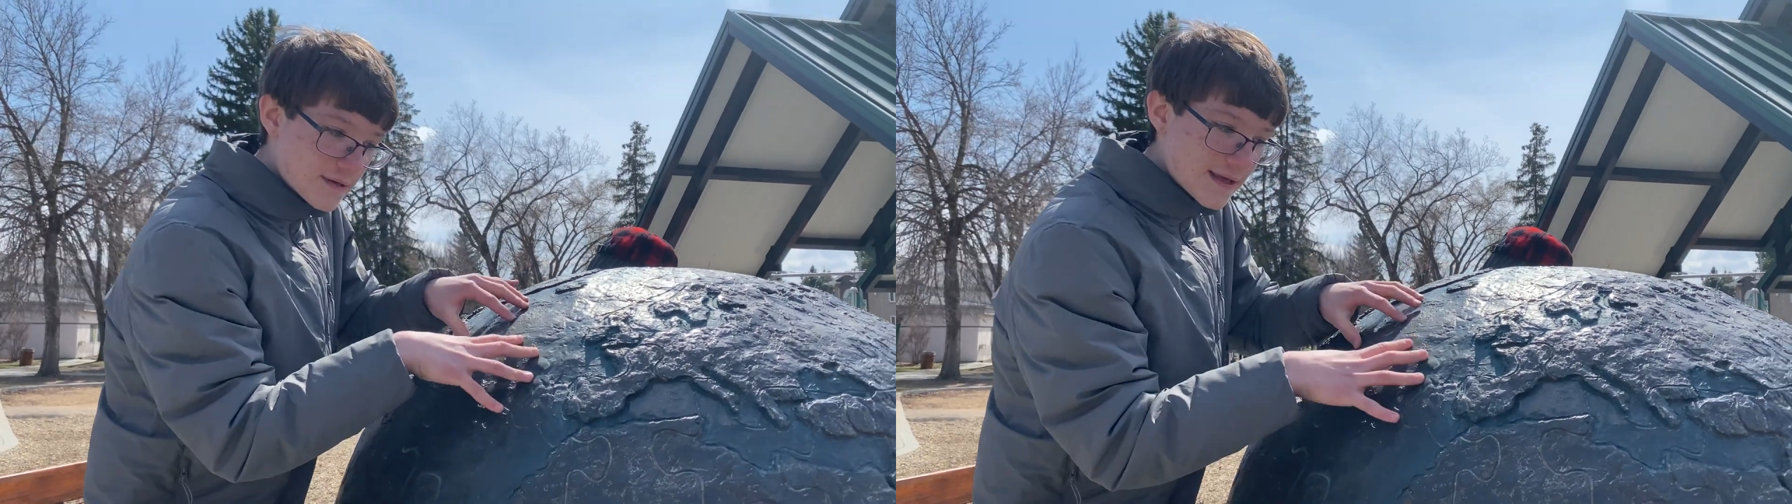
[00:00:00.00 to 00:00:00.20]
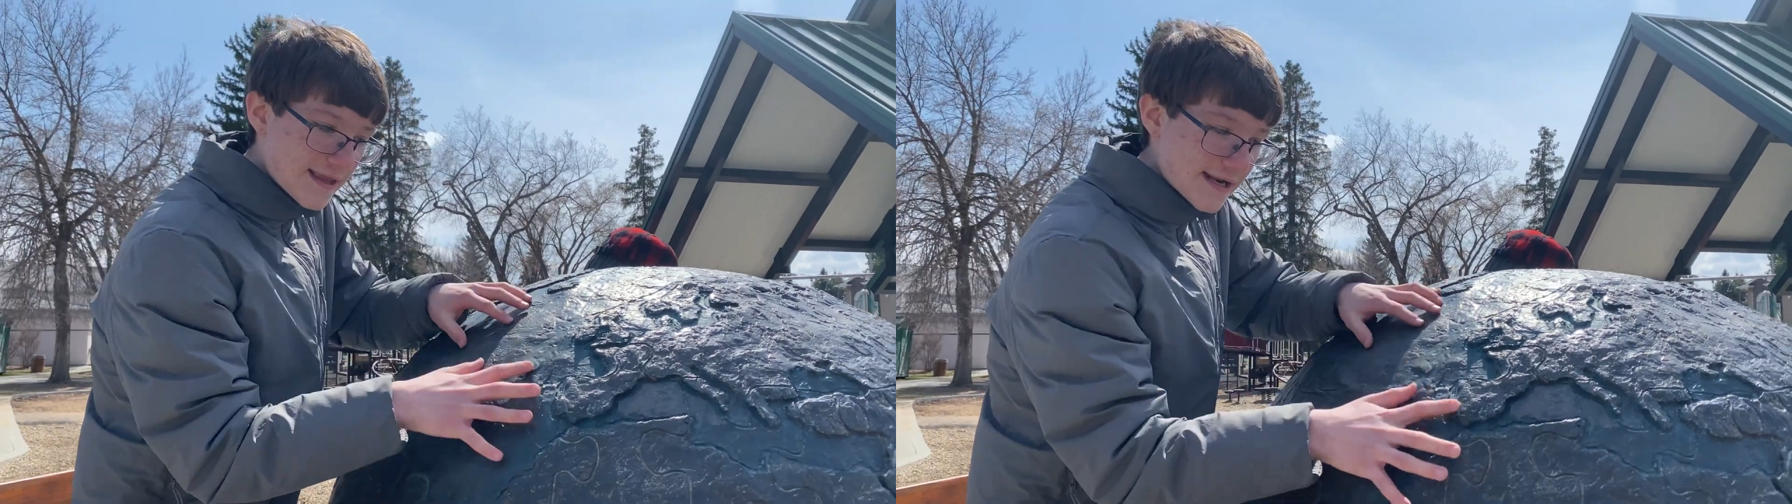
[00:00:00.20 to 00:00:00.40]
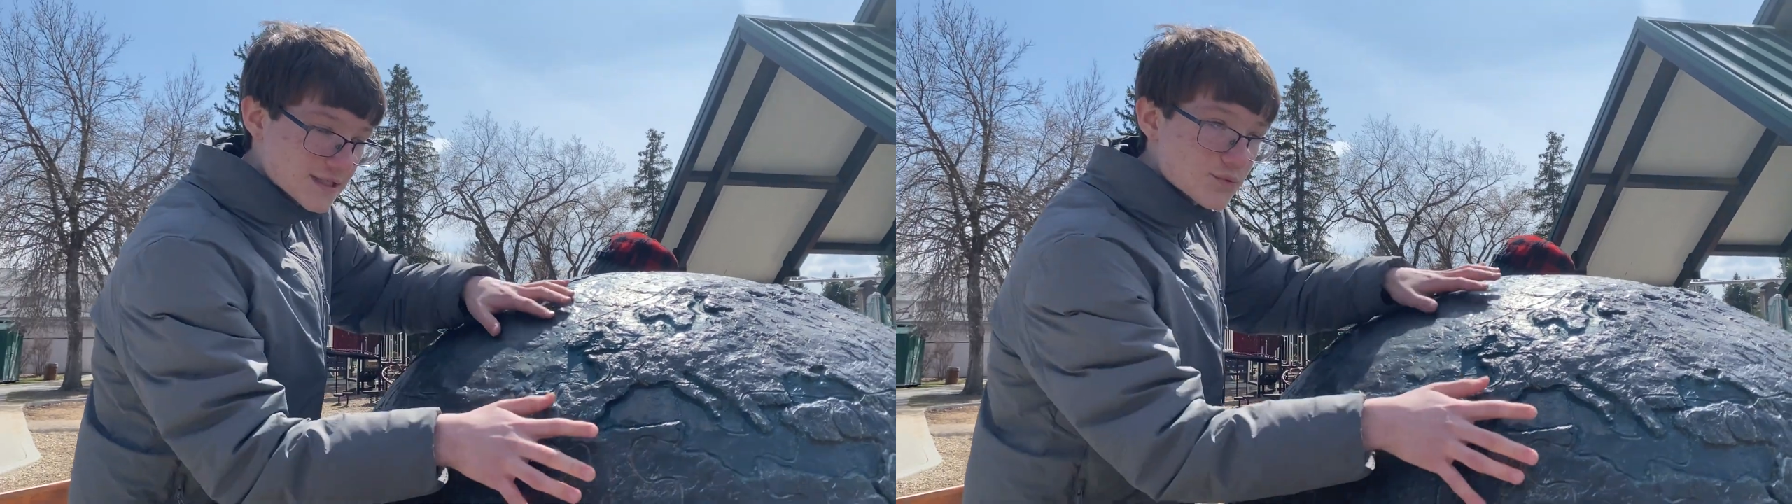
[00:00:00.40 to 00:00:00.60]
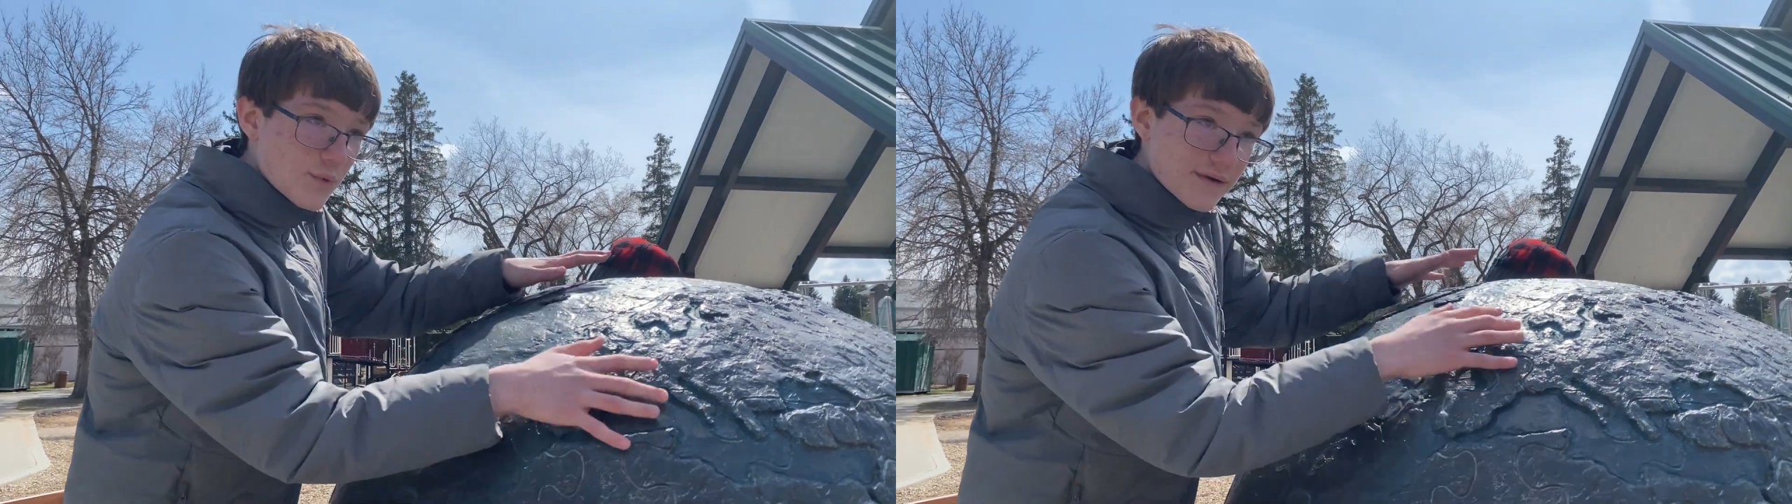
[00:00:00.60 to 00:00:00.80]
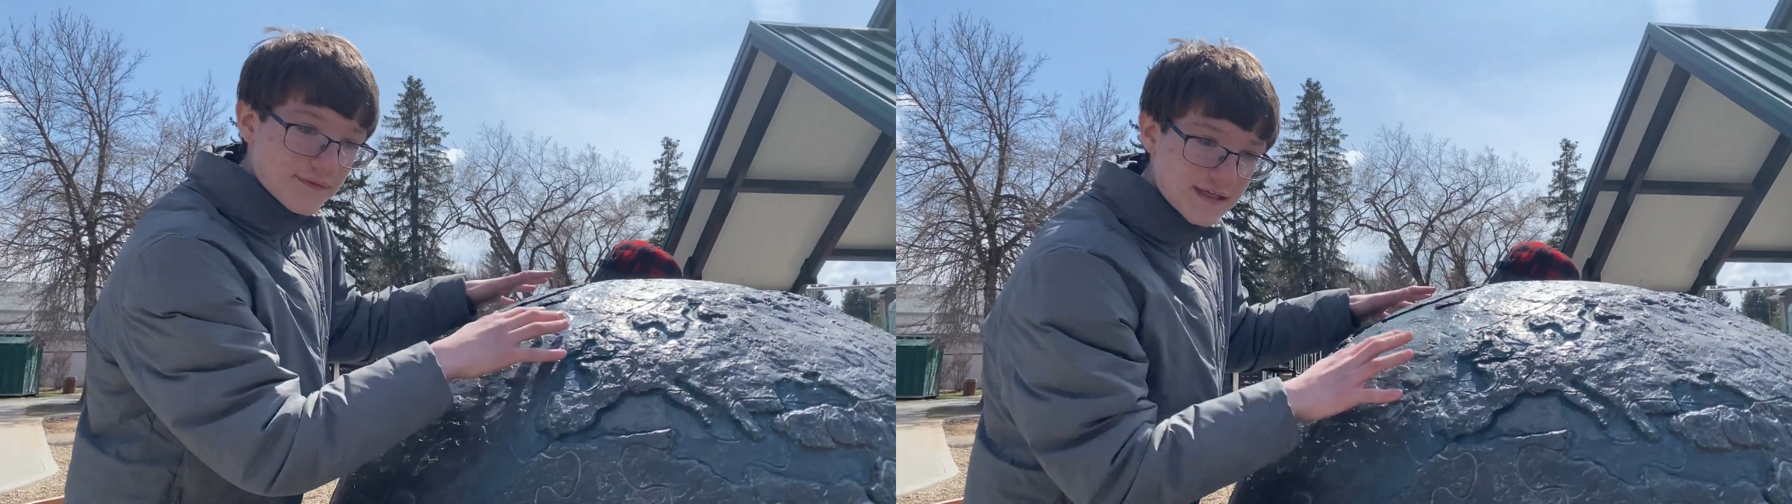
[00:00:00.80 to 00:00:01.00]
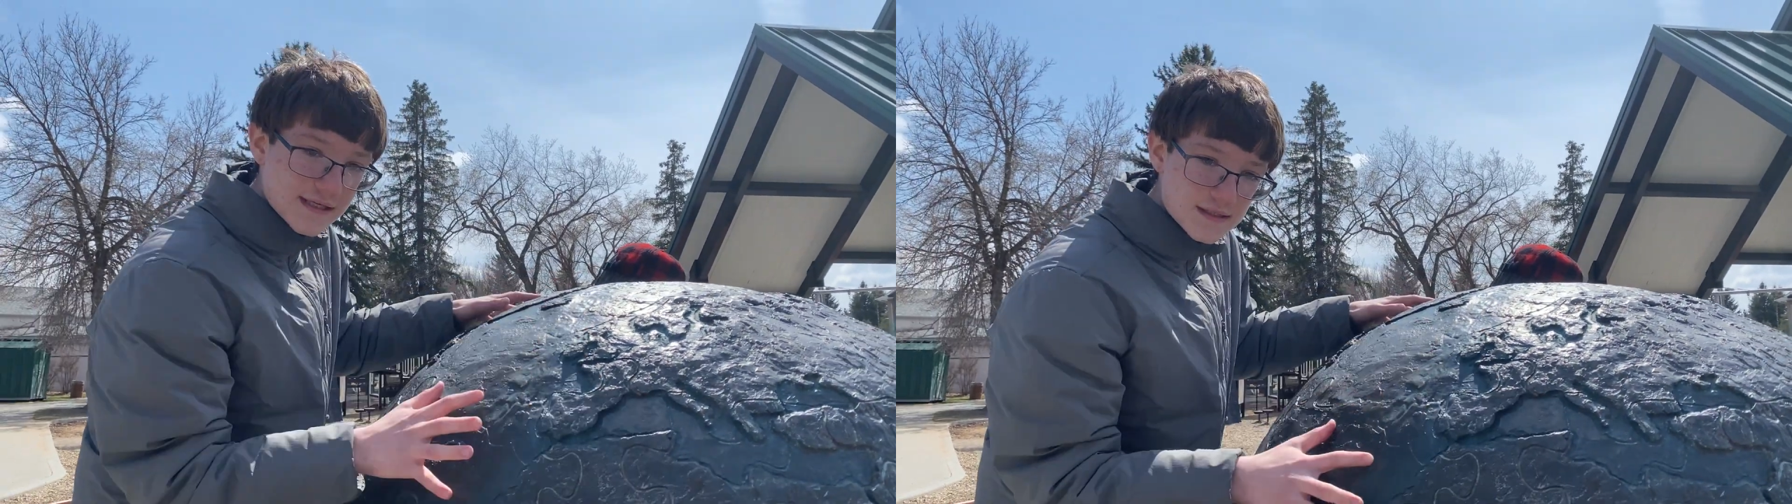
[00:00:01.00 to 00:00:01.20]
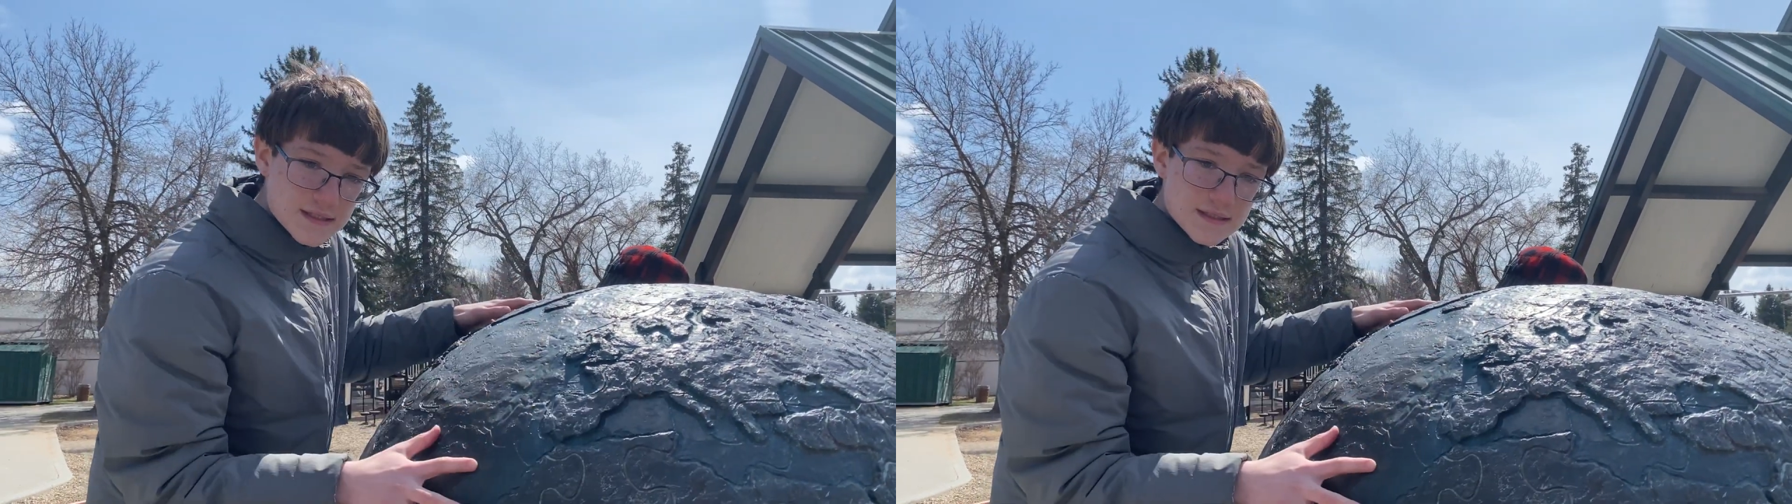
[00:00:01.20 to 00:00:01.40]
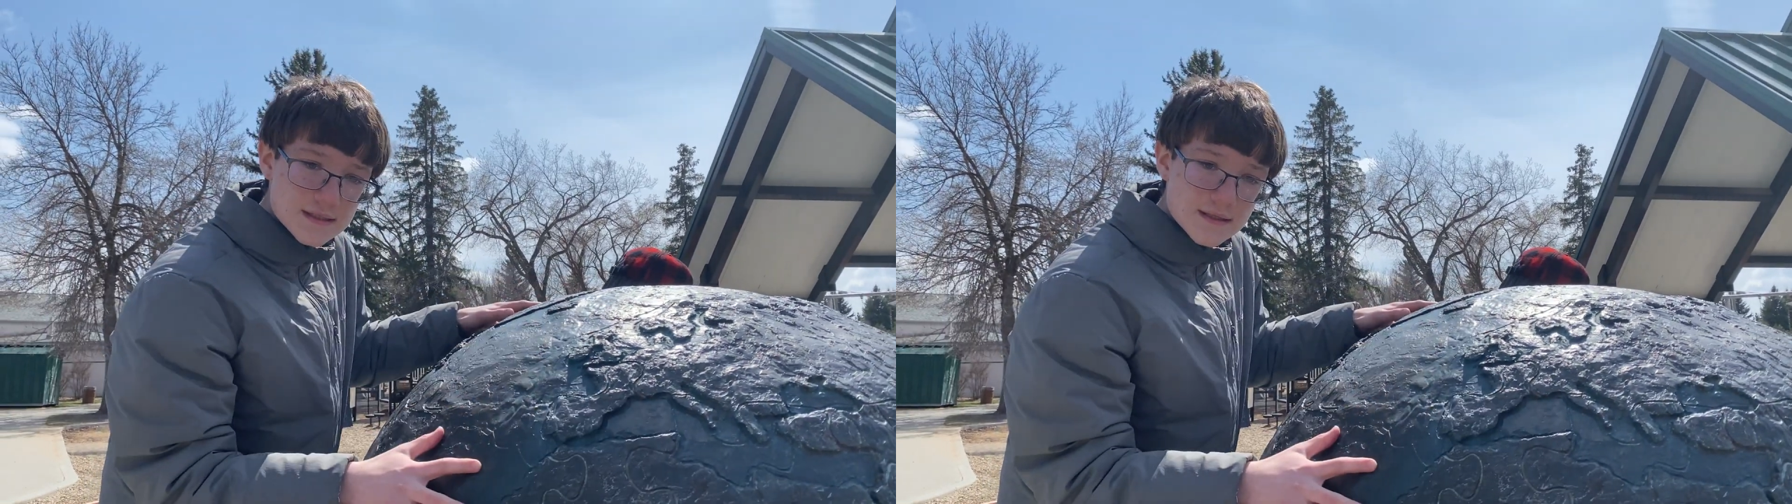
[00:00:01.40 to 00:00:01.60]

that is one of these,